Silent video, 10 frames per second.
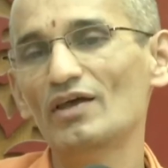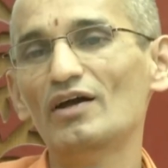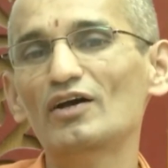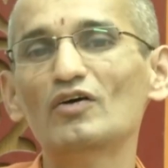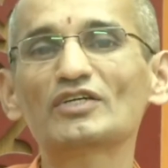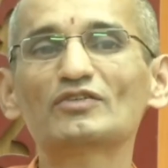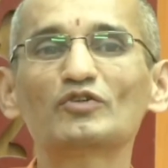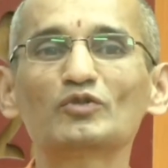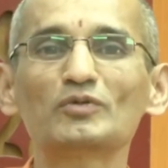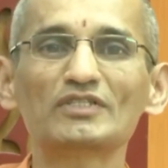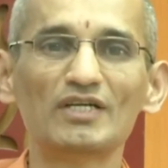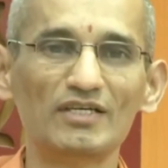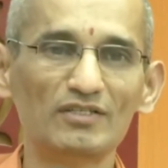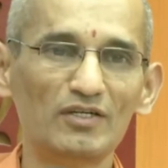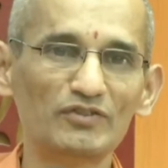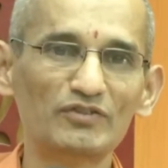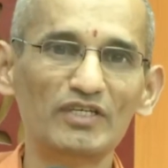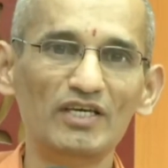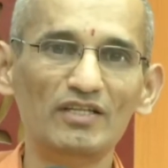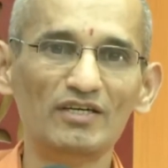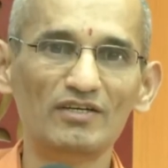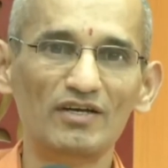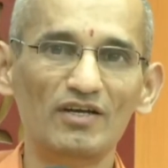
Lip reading: And now actually Sumantra is also saying that,